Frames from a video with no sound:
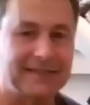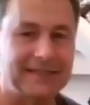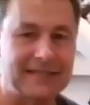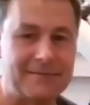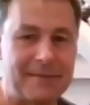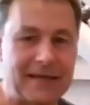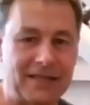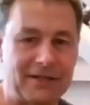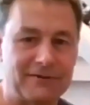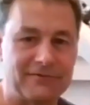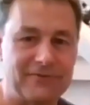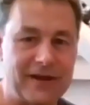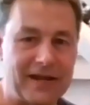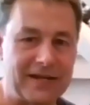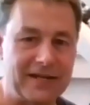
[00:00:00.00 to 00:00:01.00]
than my little
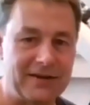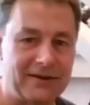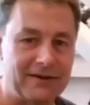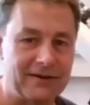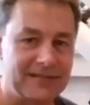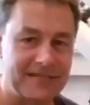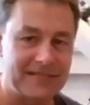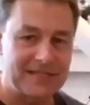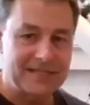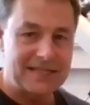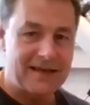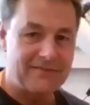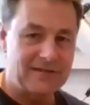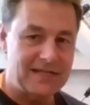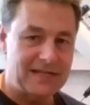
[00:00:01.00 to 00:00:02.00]
friend here. This is
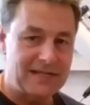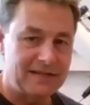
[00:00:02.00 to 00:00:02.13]
wow.